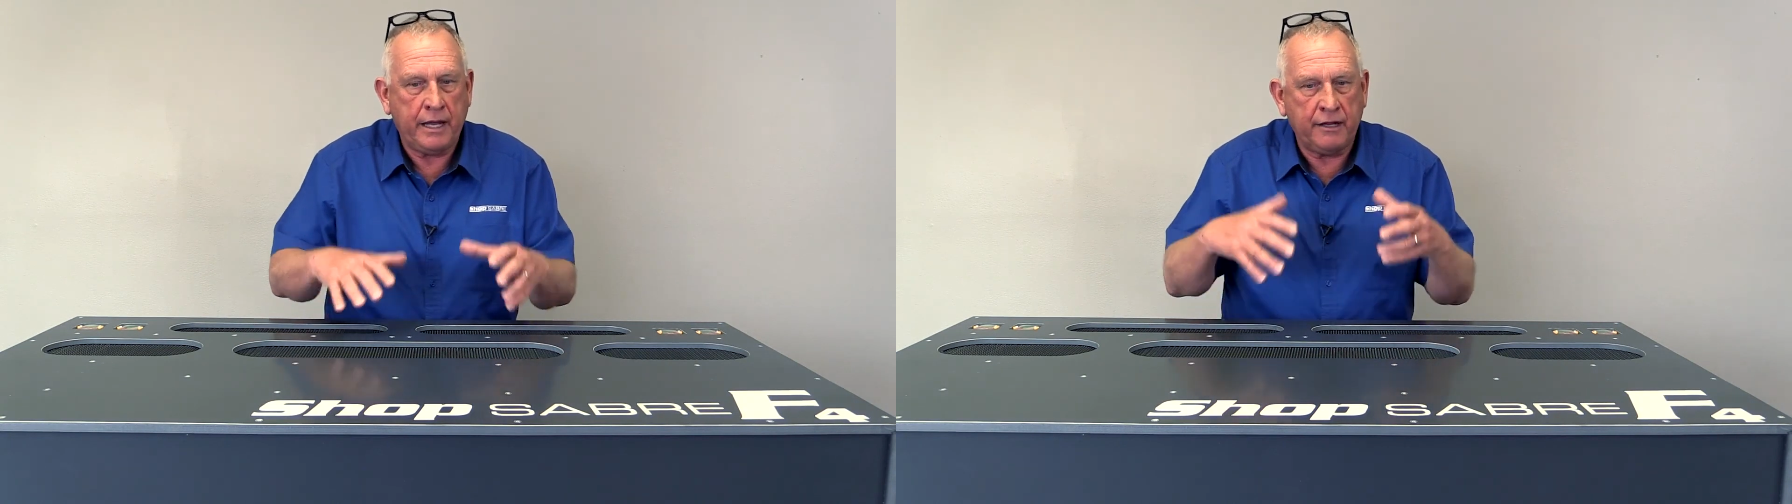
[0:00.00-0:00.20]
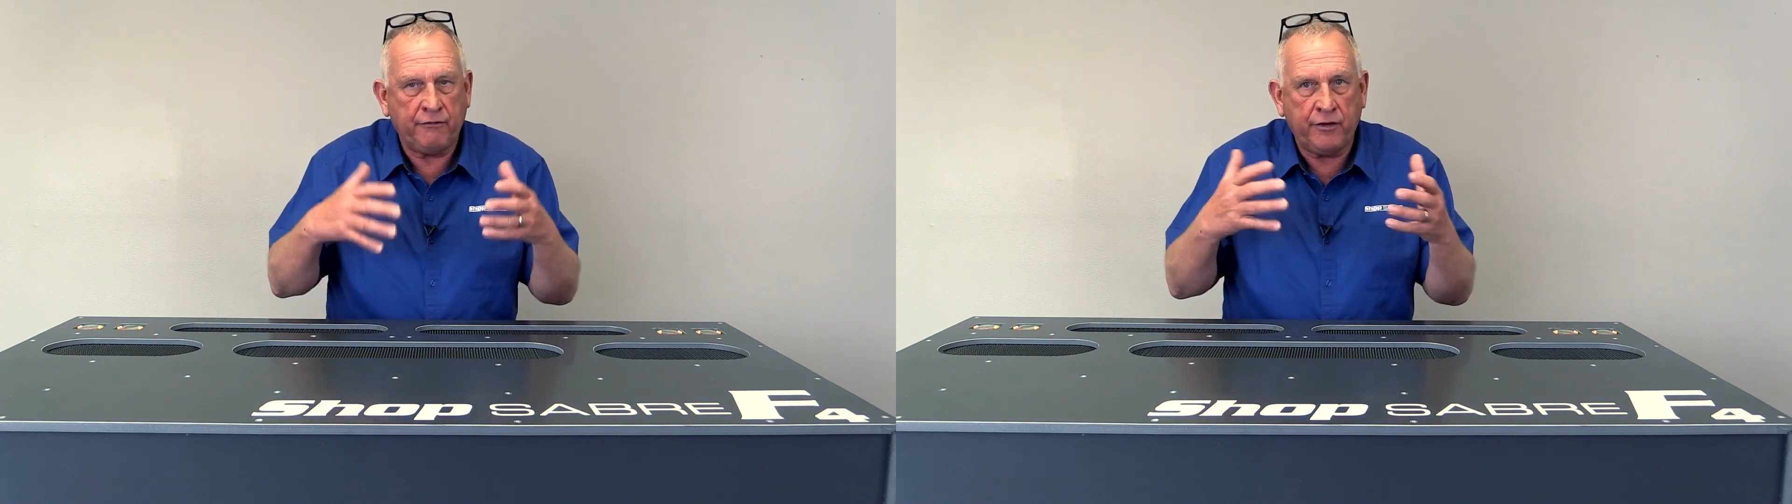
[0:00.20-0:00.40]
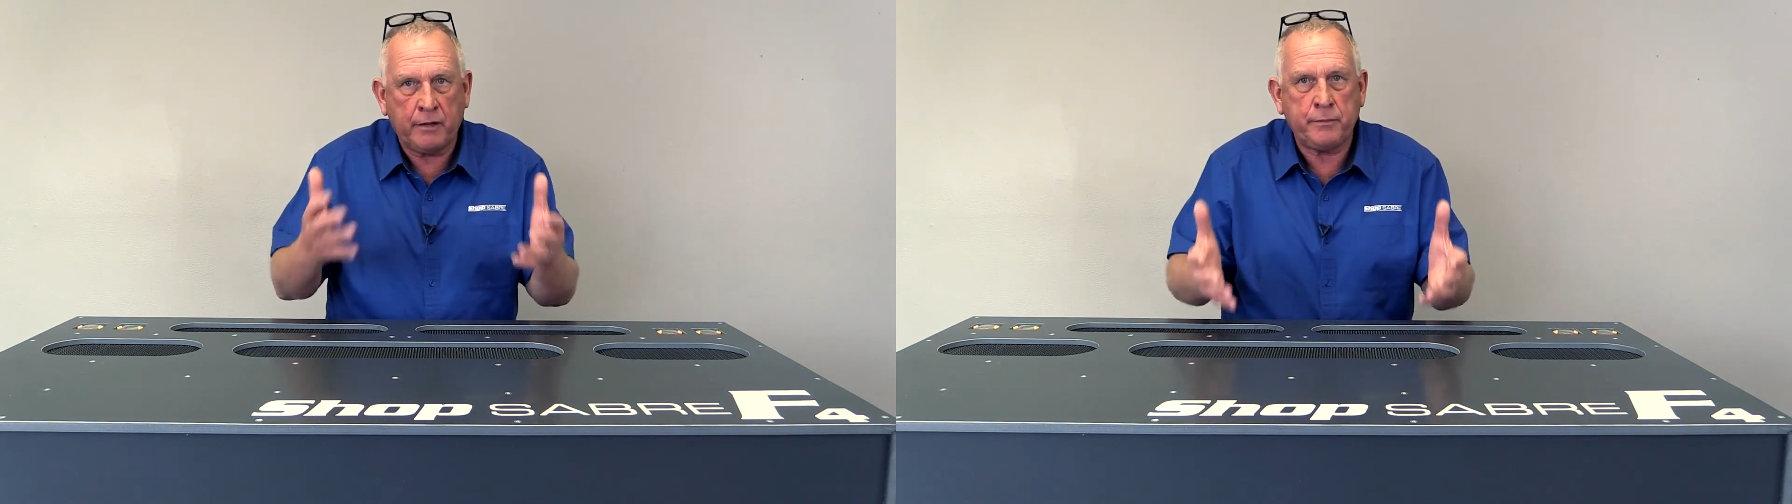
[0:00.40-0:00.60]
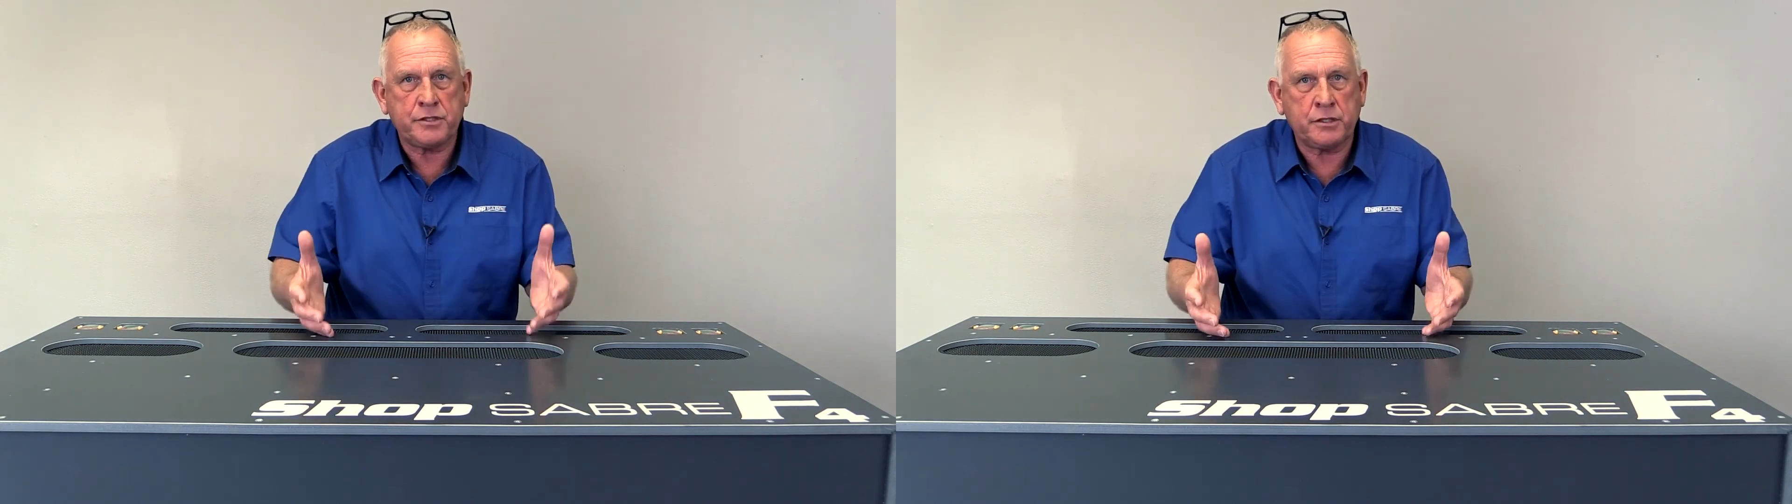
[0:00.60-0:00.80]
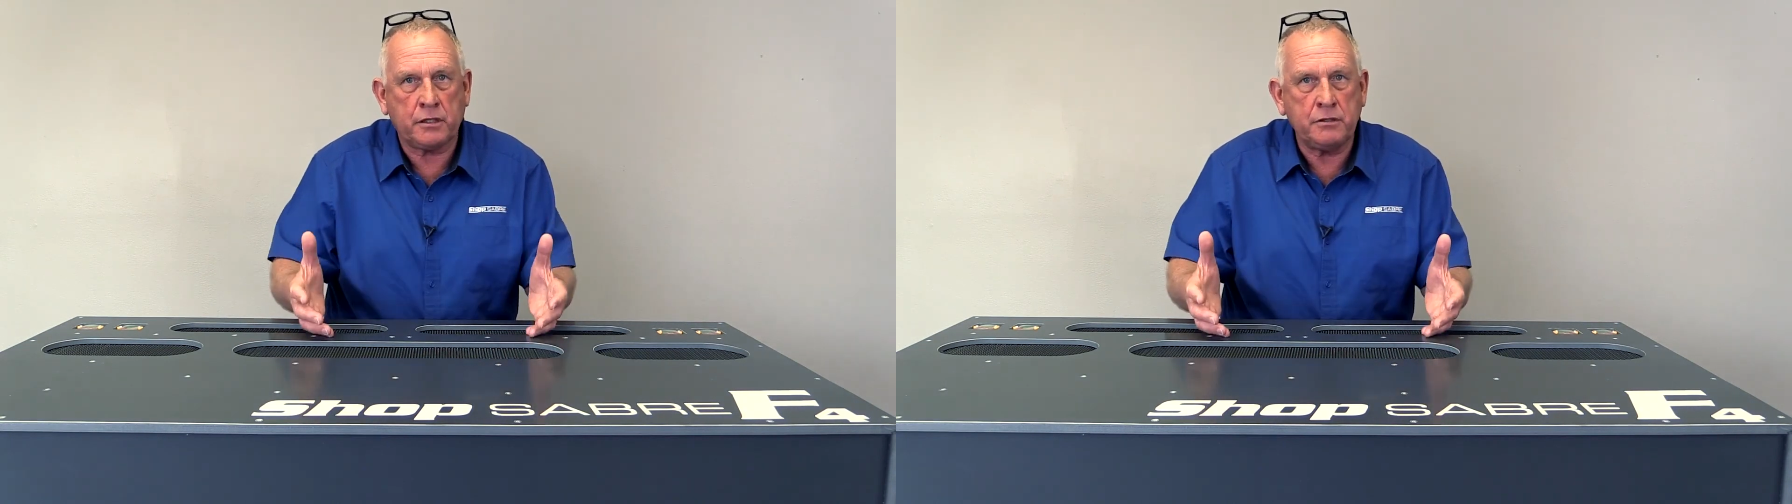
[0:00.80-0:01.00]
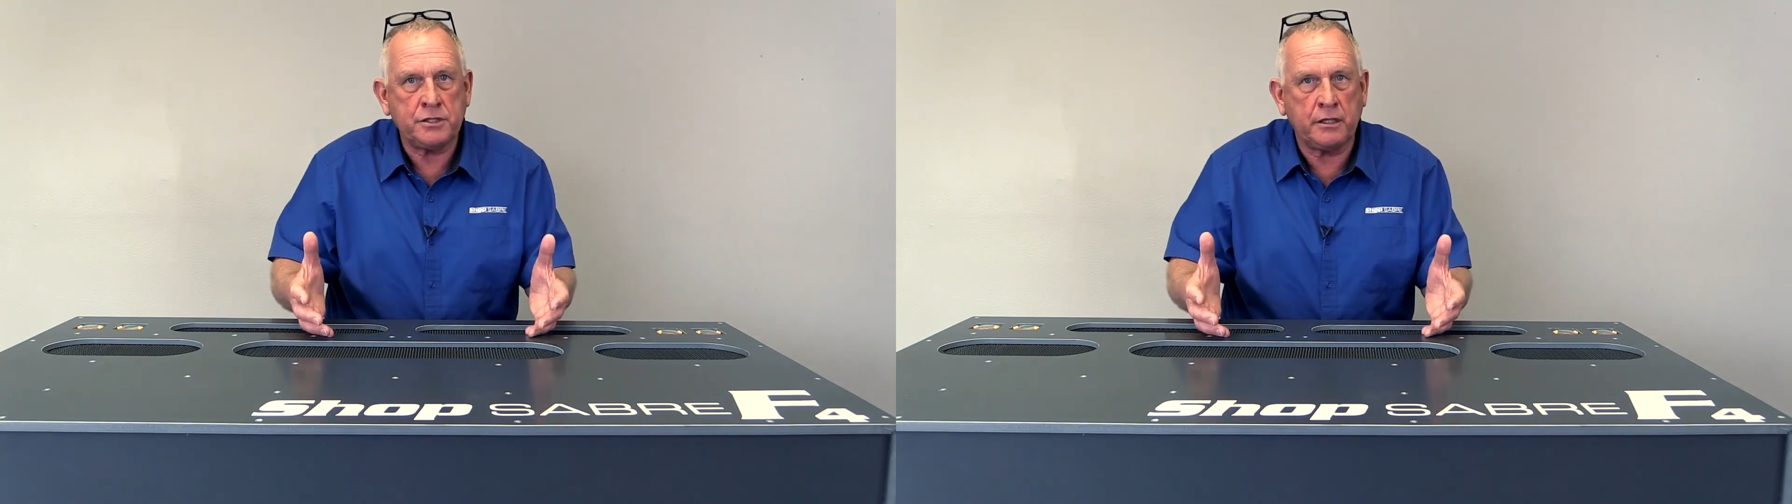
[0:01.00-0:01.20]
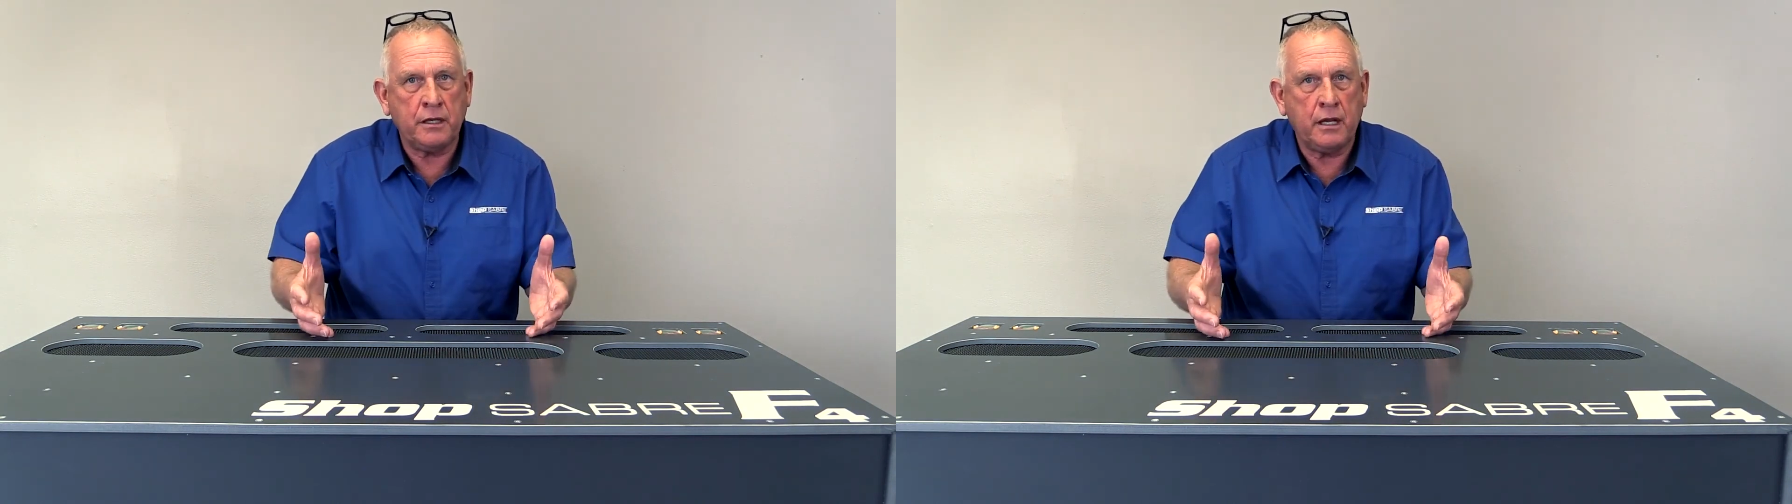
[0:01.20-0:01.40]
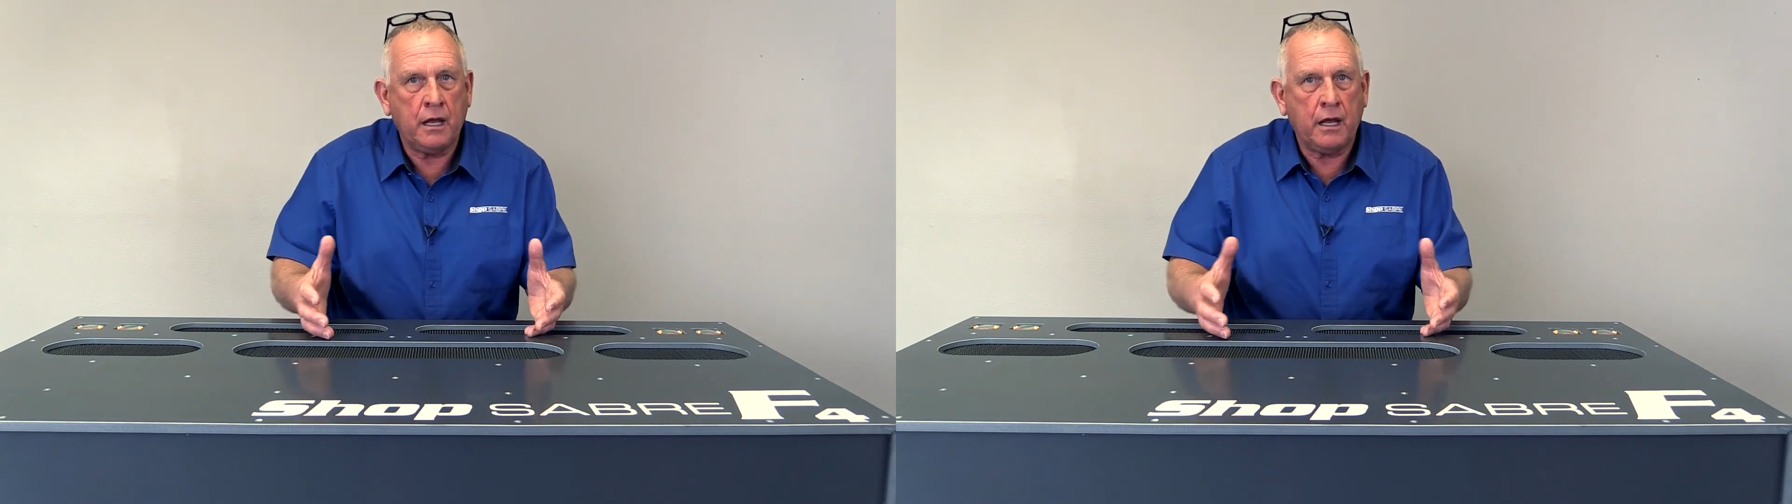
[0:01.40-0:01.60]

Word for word: develop a solution,